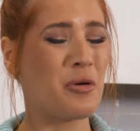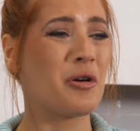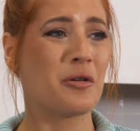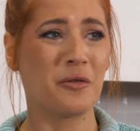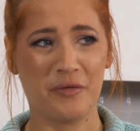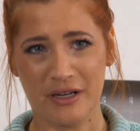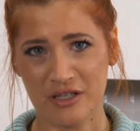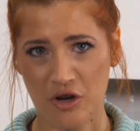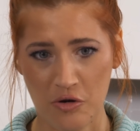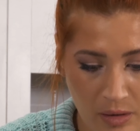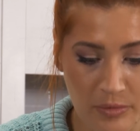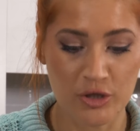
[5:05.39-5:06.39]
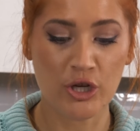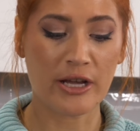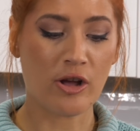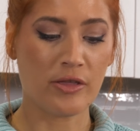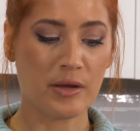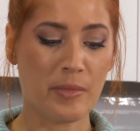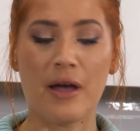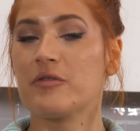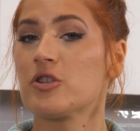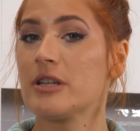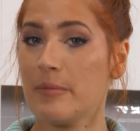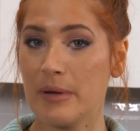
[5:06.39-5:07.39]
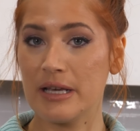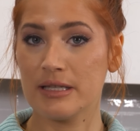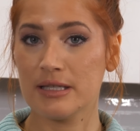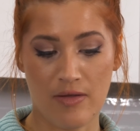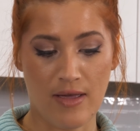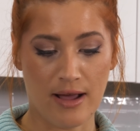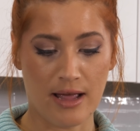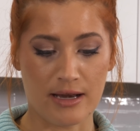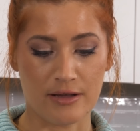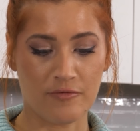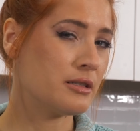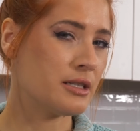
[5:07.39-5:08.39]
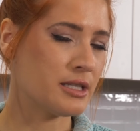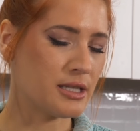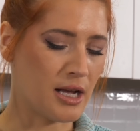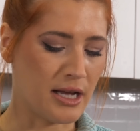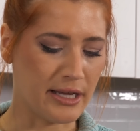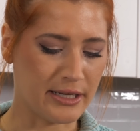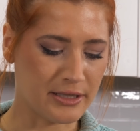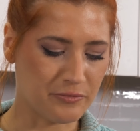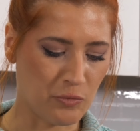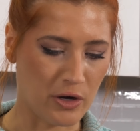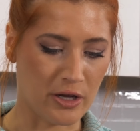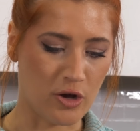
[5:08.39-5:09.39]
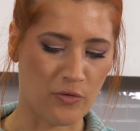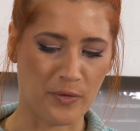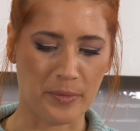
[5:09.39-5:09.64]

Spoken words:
Perfect dough. I'm gonna check on them after 10 minutes and then kind of decide where to go from